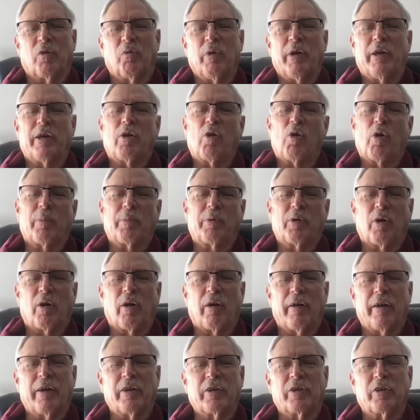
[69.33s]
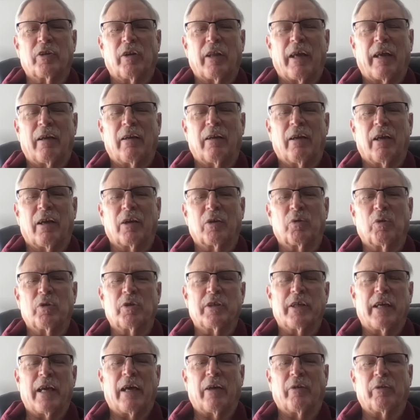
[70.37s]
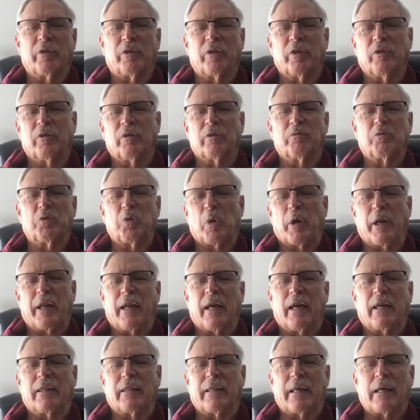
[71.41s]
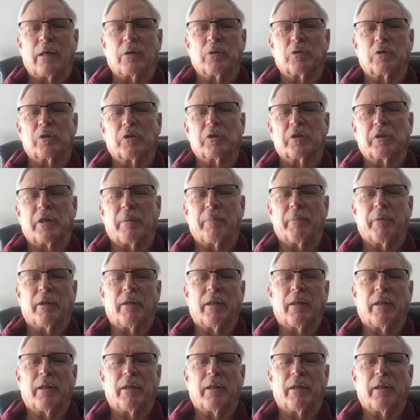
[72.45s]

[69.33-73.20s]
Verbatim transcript: And we'd go up to our initial uh, cruising altitude of 29,000 or something.